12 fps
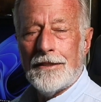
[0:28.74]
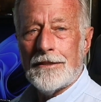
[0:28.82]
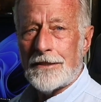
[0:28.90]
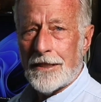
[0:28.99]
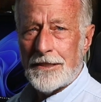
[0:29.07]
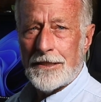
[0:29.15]

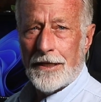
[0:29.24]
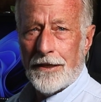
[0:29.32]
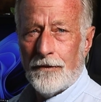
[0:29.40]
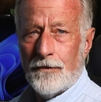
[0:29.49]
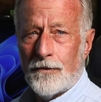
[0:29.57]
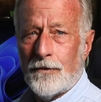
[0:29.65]
Since
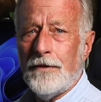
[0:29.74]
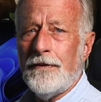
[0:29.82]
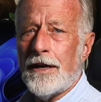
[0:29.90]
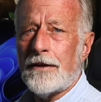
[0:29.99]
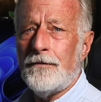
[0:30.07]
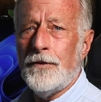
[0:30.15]
then, we've
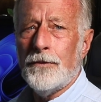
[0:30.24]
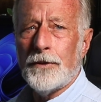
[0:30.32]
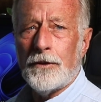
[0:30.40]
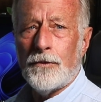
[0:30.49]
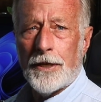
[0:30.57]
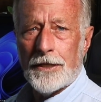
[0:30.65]
had a few
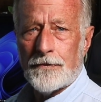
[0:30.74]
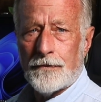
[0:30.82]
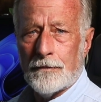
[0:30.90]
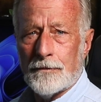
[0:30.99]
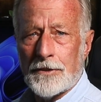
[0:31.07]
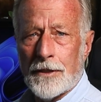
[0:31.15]
requests
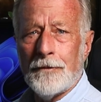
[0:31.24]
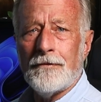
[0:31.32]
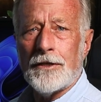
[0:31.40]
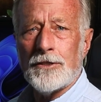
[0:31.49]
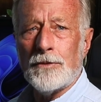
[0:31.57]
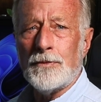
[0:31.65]
from some of
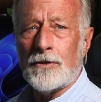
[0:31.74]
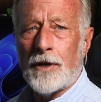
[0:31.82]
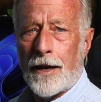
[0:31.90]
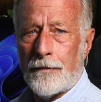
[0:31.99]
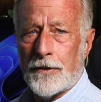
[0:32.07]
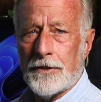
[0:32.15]
our
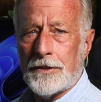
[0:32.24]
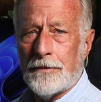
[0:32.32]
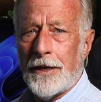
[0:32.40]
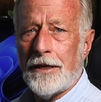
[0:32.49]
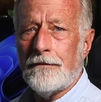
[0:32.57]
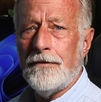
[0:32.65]
subscribers to
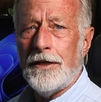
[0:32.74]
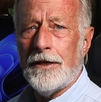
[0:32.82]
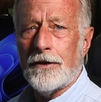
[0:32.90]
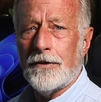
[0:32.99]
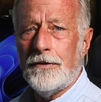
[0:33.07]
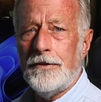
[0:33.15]
make a
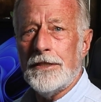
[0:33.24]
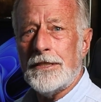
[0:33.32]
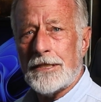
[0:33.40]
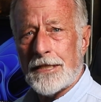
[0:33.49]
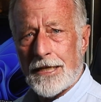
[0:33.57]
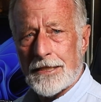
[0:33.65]
video
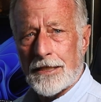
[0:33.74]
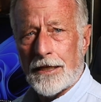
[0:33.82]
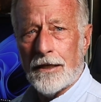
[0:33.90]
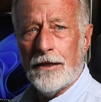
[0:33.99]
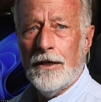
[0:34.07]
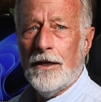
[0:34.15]

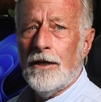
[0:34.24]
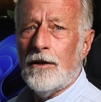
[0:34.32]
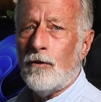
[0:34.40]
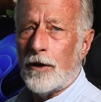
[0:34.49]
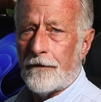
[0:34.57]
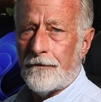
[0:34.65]
discussing
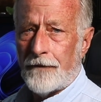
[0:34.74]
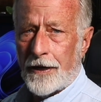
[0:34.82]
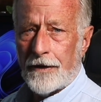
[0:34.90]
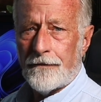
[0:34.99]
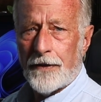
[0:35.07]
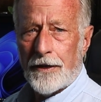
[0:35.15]
what a
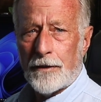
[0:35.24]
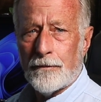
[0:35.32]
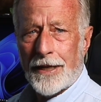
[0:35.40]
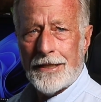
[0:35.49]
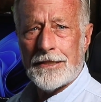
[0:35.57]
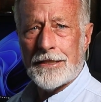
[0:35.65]
firefighter
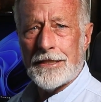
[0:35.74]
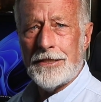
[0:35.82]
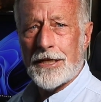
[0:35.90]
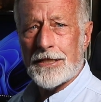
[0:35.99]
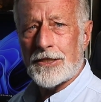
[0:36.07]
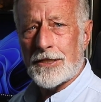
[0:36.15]
might
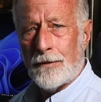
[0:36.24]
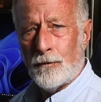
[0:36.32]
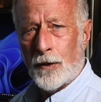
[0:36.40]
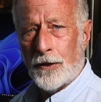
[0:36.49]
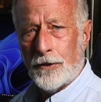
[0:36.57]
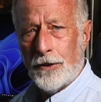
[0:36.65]
suggest
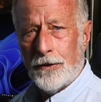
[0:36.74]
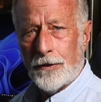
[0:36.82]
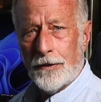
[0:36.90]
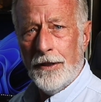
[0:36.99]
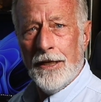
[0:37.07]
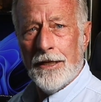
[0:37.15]
someone
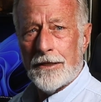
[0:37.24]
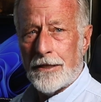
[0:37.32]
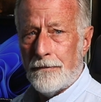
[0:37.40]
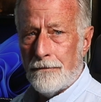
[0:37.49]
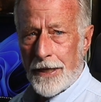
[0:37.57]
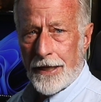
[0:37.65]
do to
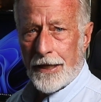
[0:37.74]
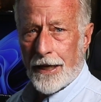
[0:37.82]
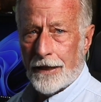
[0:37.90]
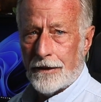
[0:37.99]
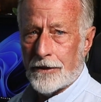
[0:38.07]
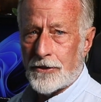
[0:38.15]

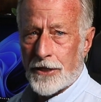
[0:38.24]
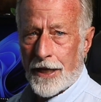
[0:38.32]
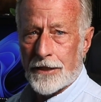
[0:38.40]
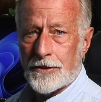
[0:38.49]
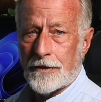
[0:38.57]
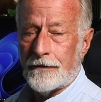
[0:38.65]
mitigate the
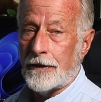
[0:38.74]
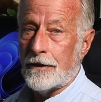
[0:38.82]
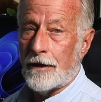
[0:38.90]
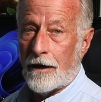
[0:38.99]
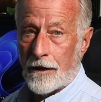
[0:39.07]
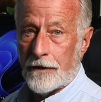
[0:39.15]
chance of an
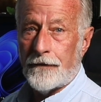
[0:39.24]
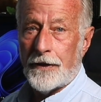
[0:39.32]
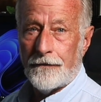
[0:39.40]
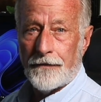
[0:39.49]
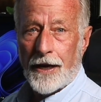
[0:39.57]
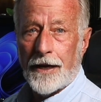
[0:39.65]

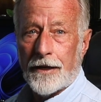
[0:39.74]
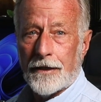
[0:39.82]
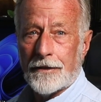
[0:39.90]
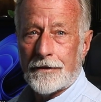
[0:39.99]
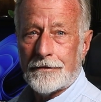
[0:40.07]
RV fire.